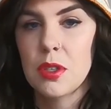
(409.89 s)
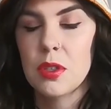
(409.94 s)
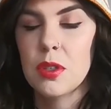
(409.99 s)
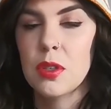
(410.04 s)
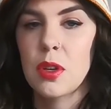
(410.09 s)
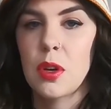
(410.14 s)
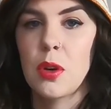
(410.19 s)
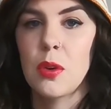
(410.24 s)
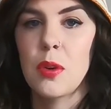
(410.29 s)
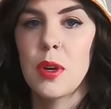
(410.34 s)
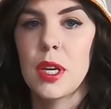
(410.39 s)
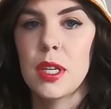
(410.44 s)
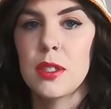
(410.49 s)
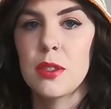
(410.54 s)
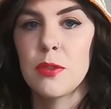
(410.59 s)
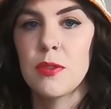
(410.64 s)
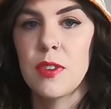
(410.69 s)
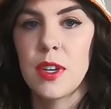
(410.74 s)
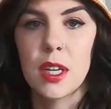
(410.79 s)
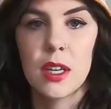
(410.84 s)
so
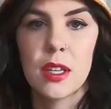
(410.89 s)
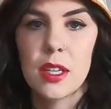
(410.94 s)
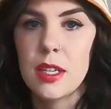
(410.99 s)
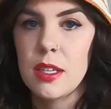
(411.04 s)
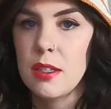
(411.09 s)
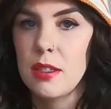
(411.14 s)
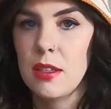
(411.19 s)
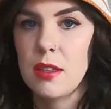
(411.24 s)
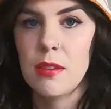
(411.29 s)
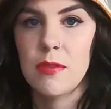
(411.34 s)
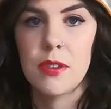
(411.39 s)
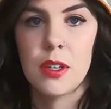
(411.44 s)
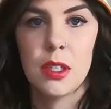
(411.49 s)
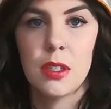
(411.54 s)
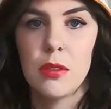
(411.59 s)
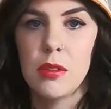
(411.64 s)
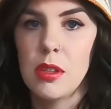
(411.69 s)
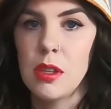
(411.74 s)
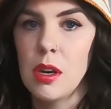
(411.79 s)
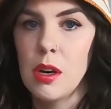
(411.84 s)
it's very easy to
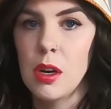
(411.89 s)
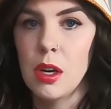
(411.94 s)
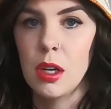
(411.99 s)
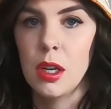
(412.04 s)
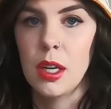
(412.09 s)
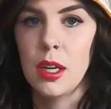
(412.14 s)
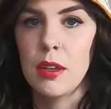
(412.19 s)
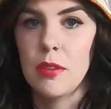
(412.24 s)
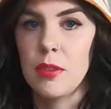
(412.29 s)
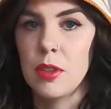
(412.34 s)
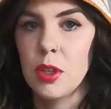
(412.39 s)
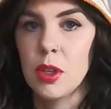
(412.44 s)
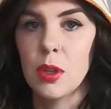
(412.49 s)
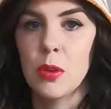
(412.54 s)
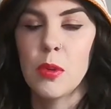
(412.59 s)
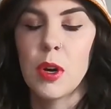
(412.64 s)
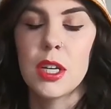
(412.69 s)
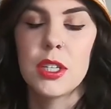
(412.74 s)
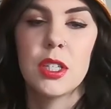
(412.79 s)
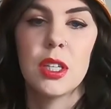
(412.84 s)
follow along if you're
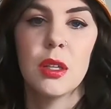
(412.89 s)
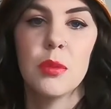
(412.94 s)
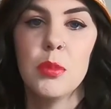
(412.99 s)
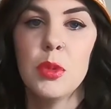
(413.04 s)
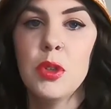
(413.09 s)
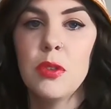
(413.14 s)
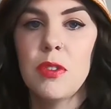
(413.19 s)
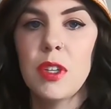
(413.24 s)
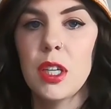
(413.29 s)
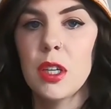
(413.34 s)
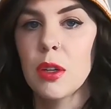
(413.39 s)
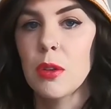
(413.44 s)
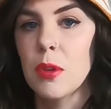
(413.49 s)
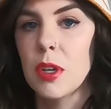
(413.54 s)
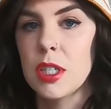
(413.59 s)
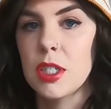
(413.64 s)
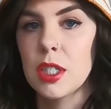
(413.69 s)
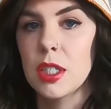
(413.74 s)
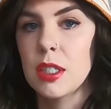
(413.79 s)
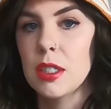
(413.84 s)
watching a movie or
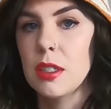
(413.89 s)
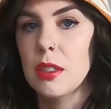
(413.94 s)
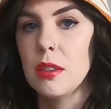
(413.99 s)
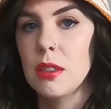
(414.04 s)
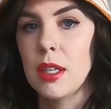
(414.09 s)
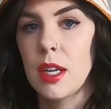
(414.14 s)
watching